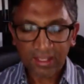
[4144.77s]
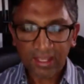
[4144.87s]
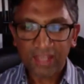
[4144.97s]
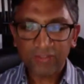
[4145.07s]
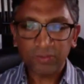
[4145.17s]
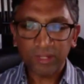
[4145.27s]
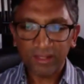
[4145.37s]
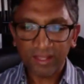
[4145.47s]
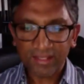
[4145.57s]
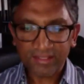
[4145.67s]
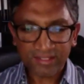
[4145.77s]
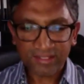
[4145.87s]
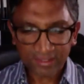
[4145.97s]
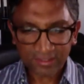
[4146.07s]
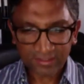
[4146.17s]
as well as
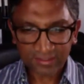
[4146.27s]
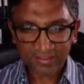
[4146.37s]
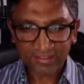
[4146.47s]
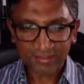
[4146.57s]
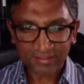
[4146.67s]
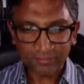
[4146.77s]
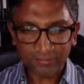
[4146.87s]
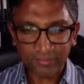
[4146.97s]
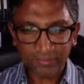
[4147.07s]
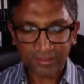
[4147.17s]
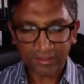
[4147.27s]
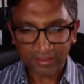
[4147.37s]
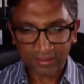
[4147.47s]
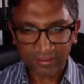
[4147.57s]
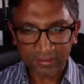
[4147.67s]
another um, uh,
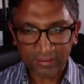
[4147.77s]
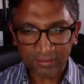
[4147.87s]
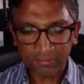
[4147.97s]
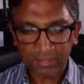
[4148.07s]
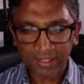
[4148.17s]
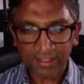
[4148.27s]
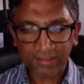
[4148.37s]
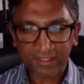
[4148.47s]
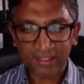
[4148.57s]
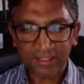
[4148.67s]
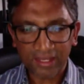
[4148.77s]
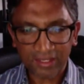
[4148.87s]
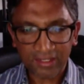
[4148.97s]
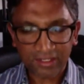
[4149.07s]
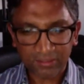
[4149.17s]
uh, make that I
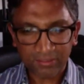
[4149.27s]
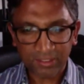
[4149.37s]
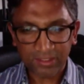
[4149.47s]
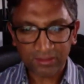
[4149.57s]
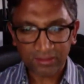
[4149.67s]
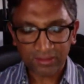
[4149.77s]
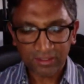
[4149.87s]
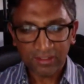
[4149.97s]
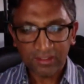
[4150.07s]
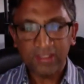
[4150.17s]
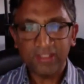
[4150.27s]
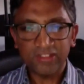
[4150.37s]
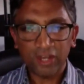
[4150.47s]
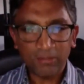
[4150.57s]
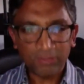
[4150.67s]
recommend is
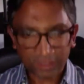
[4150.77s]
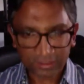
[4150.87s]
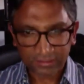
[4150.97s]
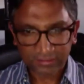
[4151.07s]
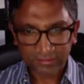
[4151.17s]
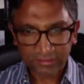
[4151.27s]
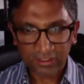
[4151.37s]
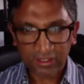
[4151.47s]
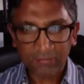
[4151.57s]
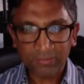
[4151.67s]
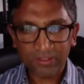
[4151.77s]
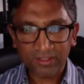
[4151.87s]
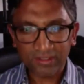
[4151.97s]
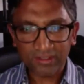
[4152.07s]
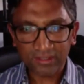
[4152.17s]
Omron. So
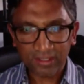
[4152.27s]
Omron yeah.